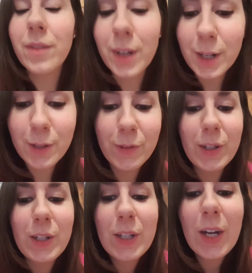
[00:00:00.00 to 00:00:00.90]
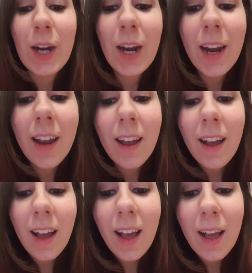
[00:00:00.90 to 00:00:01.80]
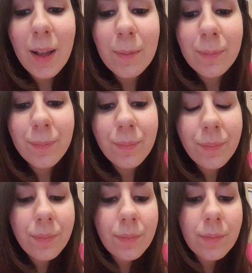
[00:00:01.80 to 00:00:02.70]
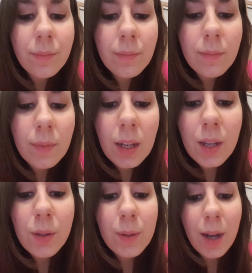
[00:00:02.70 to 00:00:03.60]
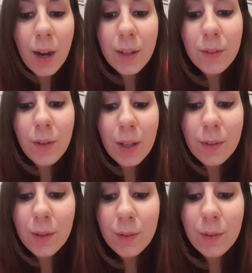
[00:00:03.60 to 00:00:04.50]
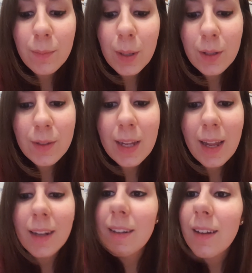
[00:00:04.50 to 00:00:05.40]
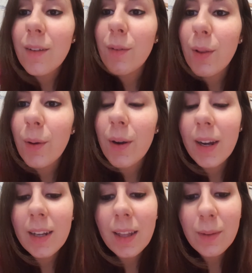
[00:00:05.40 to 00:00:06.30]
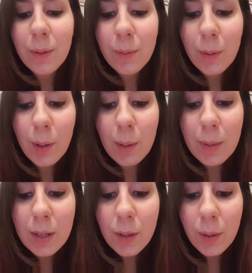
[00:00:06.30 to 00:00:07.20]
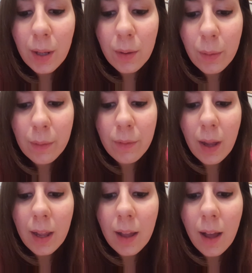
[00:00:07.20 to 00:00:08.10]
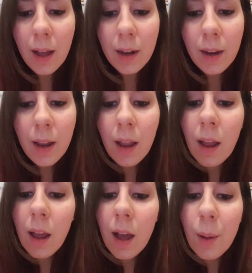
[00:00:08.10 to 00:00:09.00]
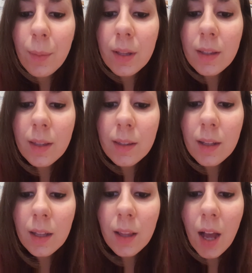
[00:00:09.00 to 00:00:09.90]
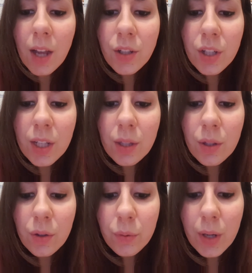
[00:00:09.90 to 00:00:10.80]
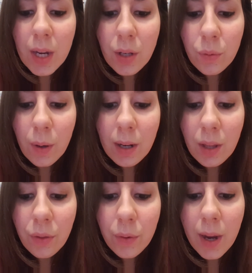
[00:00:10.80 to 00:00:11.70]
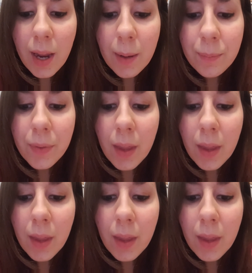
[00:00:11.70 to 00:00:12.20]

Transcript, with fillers: verse for sure. Um, because we are his vessels of mercy and of glory. That's what we want to be doing, glorifying God. Um, and this is Colossians 3:23.